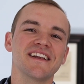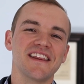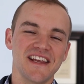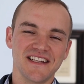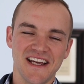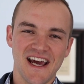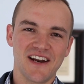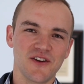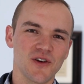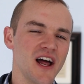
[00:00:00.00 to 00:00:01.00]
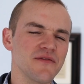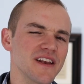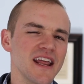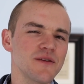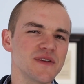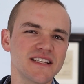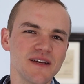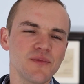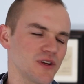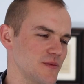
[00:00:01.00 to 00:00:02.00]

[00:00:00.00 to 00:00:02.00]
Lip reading: thing to add in your life. And they could be simple.